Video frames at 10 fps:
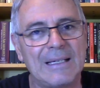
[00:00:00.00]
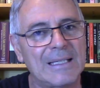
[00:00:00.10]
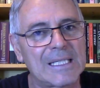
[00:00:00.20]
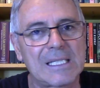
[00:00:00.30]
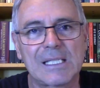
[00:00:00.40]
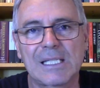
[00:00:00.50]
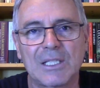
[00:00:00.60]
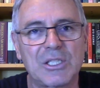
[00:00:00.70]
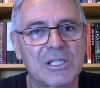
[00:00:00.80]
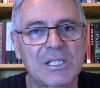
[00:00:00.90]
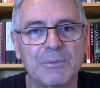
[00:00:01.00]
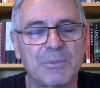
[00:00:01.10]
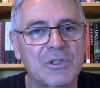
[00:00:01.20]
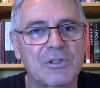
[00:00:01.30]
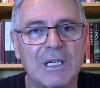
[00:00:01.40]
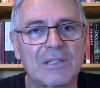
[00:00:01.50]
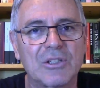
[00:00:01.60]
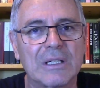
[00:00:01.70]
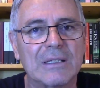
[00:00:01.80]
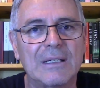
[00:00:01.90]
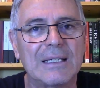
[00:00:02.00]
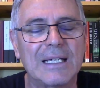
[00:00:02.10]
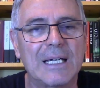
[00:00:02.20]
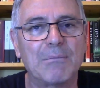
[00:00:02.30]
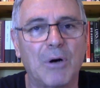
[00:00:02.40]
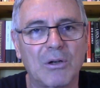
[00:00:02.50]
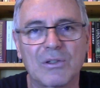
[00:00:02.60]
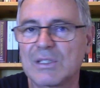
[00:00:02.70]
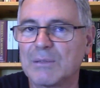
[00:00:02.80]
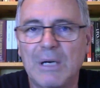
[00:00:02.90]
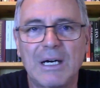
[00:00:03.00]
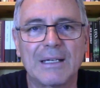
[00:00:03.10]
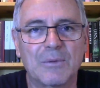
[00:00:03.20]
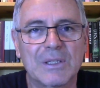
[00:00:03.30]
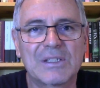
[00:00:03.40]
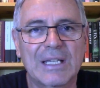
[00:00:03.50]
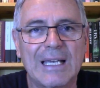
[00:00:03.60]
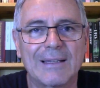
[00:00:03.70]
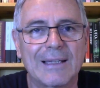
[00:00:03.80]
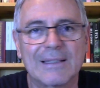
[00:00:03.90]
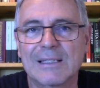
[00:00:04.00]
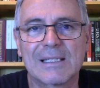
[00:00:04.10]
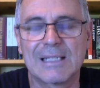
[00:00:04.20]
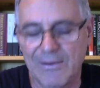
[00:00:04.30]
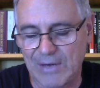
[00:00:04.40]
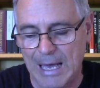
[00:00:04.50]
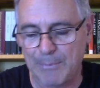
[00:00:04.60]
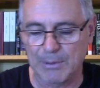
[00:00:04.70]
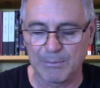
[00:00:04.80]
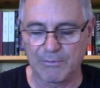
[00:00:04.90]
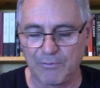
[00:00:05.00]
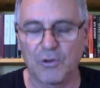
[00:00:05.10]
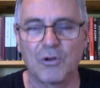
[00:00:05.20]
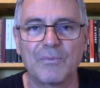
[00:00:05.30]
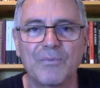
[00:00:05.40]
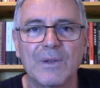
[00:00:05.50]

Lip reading: This is such a simple structure. It boggles the mind, once again, that this has never happened before.